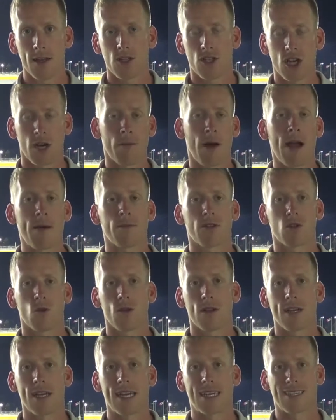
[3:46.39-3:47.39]
Jeremiah
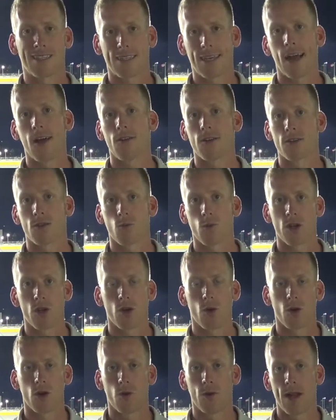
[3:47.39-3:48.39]
Masoli excels when you
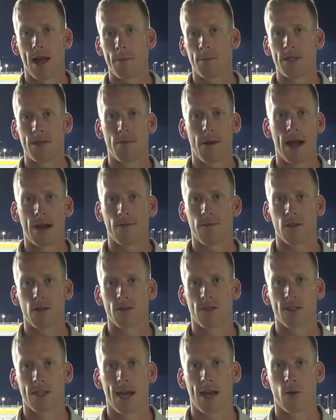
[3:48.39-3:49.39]
go into an empty
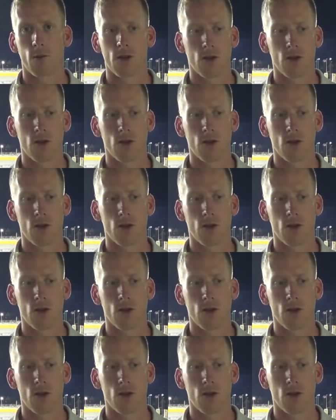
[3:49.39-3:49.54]
backfield set,